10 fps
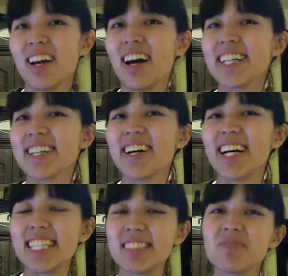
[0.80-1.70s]
Hi
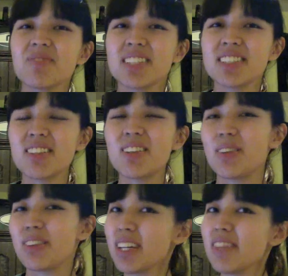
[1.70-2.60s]
guys!
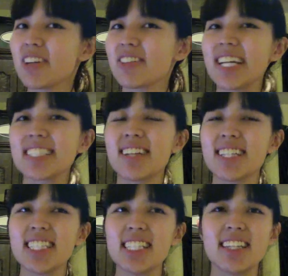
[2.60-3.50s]
So, three very
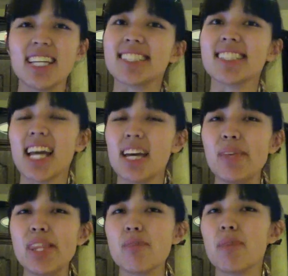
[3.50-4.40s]
exciting things
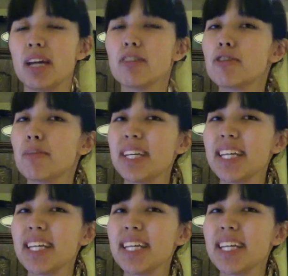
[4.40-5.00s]
came in the mail for me